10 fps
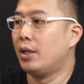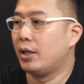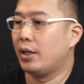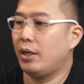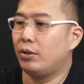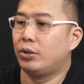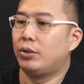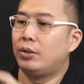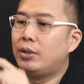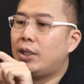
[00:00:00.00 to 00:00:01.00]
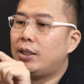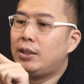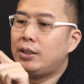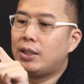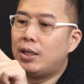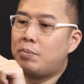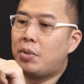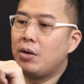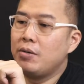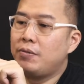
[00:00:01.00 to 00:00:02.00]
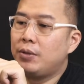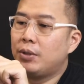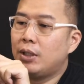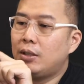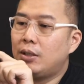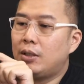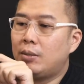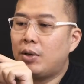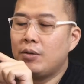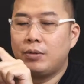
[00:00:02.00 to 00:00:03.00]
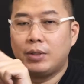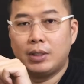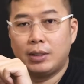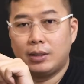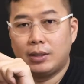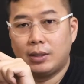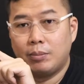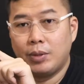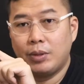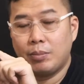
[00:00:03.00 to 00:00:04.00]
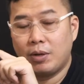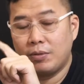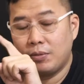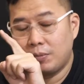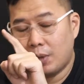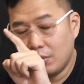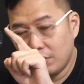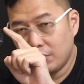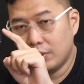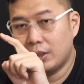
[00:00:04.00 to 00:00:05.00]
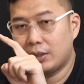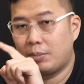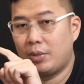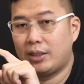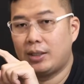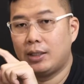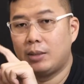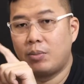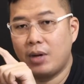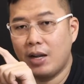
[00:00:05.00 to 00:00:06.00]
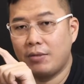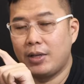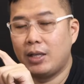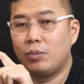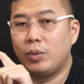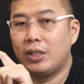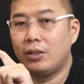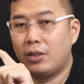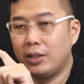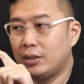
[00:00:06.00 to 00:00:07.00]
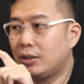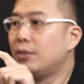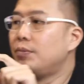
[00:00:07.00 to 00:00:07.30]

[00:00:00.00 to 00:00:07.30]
Okay, also there's this pop-in filter. The pop-in filter, built-in pop-in filter suppresses breath and wind noise.